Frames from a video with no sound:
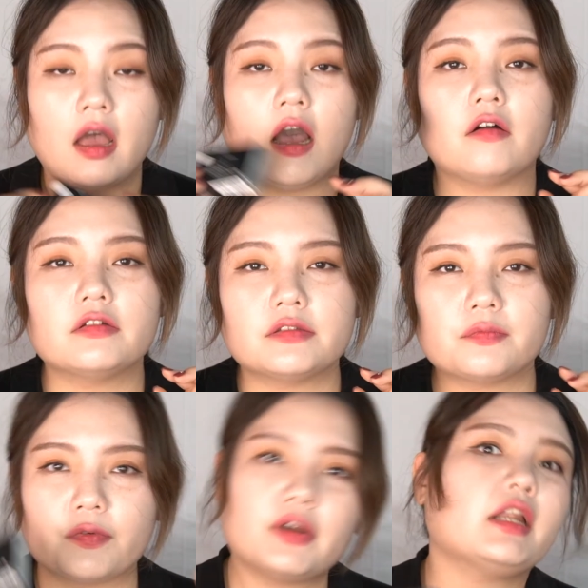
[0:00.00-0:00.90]
I was
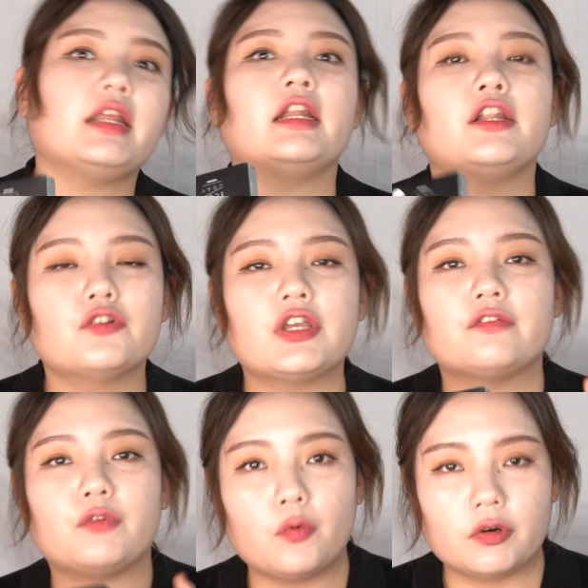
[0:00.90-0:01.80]
really looking
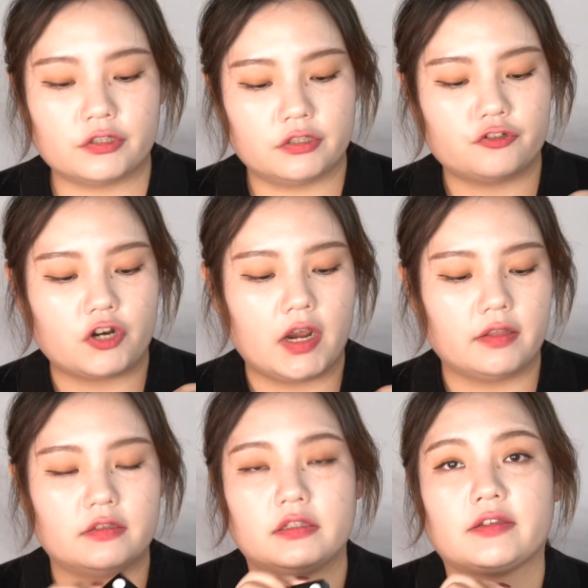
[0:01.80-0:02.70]
forward to try
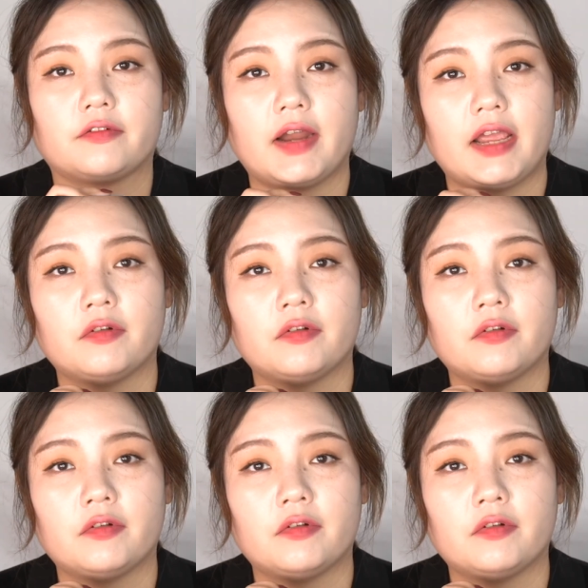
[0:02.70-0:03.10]
this gray